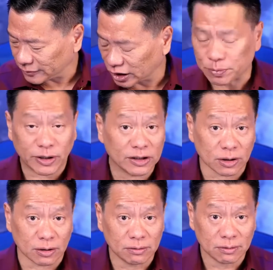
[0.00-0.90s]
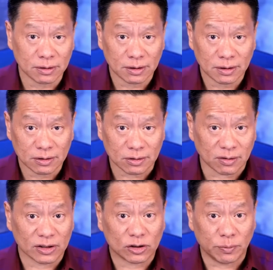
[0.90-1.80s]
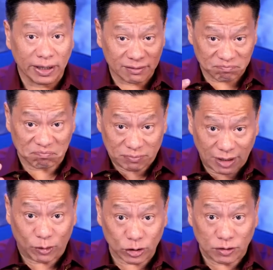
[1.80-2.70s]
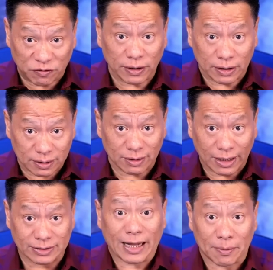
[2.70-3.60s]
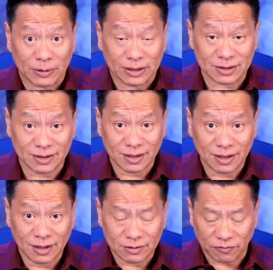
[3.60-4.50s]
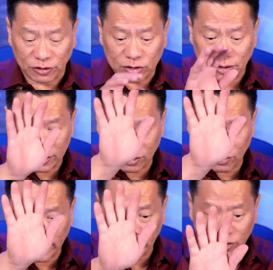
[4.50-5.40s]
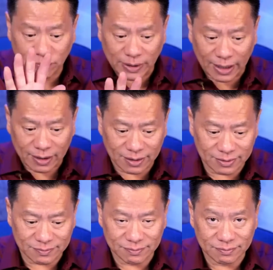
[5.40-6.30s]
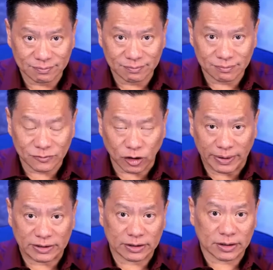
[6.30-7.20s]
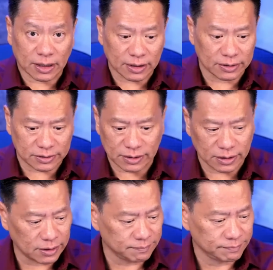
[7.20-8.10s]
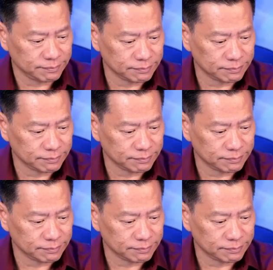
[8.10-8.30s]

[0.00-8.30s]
experiential. So I want you make I want you to feel it as it happens. So visualize you looking at your own back. Your basic chakra is um,